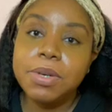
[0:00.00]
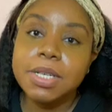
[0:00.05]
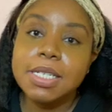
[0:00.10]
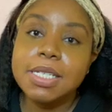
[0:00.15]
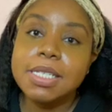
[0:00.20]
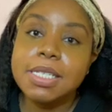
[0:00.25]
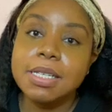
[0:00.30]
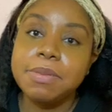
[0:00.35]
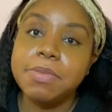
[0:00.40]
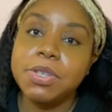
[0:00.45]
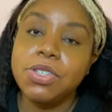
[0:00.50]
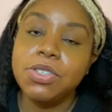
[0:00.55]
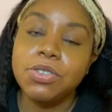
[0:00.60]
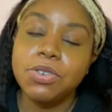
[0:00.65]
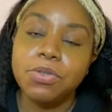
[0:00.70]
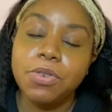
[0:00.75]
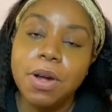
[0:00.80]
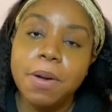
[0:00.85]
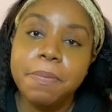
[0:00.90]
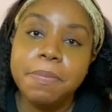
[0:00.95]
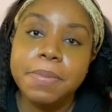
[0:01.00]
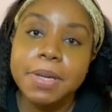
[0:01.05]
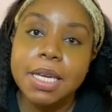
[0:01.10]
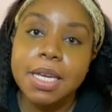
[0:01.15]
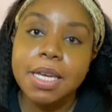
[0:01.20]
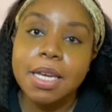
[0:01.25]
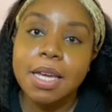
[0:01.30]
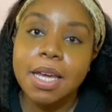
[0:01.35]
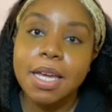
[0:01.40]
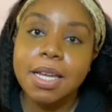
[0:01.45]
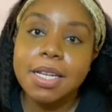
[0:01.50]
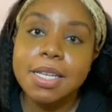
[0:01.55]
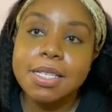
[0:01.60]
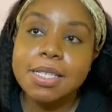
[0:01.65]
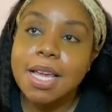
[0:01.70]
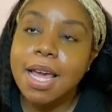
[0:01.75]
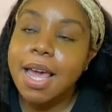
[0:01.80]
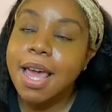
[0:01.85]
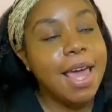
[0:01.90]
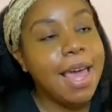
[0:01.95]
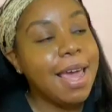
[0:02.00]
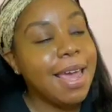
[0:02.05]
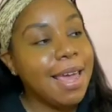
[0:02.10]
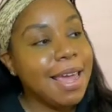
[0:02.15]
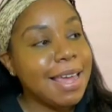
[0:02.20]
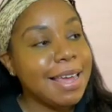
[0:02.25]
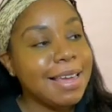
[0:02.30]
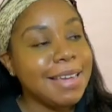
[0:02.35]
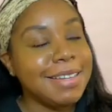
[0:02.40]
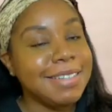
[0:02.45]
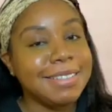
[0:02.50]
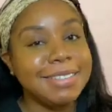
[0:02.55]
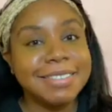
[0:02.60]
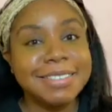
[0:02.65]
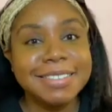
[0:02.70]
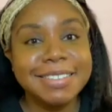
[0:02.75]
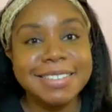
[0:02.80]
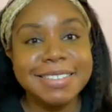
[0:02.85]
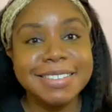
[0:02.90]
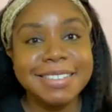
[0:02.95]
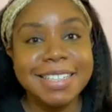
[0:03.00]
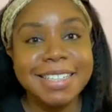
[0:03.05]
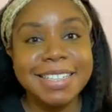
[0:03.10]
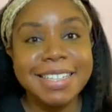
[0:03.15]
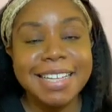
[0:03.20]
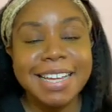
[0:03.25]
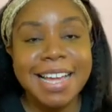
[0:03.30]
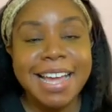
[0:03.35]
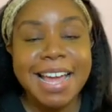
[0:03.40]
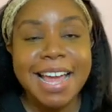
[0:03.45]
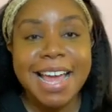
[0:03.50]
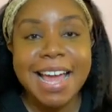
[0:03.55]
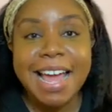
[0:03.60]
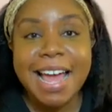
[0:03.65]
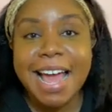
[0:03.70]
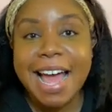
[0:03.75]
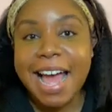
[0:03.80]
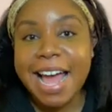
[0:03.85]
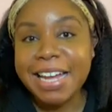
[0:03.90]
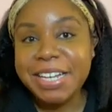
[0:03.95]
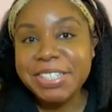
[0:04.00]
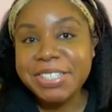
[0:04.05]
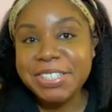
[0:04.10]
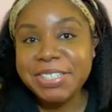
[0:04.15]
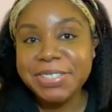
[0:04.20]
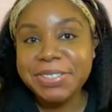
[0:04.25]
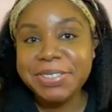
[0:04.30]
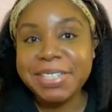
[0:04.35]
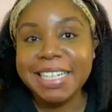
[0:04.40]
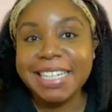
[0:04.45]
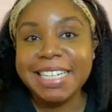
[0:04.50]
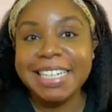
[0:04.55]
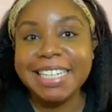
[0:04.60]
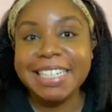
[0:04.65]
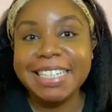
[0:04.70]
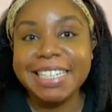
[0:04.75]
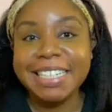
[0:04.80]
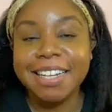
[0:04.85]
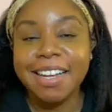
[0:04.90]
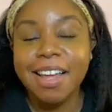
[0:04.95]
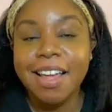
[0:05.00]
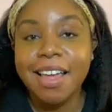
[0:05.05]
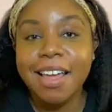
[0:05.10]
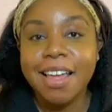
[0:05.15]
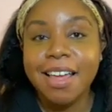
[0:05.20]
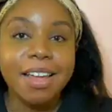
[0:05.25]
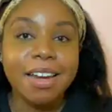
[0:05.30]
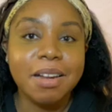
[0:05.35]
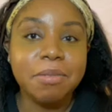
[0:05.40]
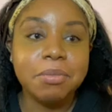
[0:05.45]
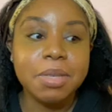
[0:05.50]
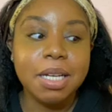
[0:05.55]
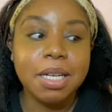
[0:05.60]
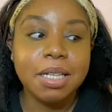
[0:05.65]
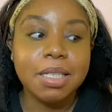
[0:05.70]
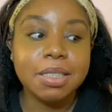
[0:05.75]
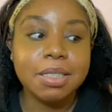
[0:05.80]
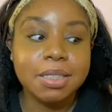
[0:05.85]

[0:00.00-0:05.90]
to see Mr. Grumpy, and he's like, "Hey, how you doing?" And I'm like,